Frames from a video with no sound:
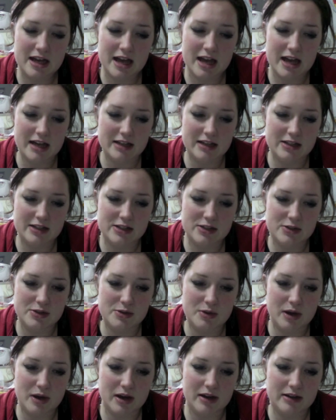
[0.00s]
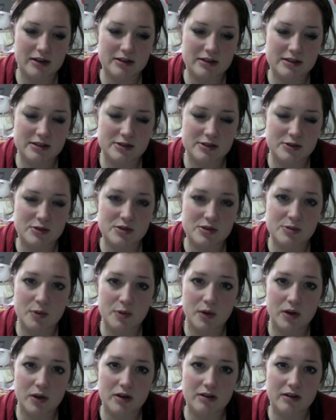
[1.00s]
and to uh, to
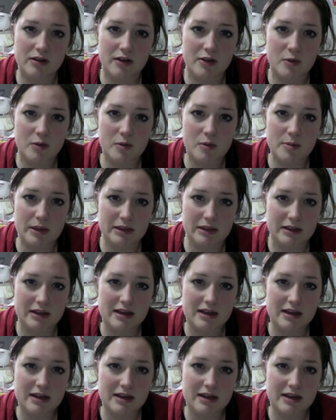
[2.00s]
support other women.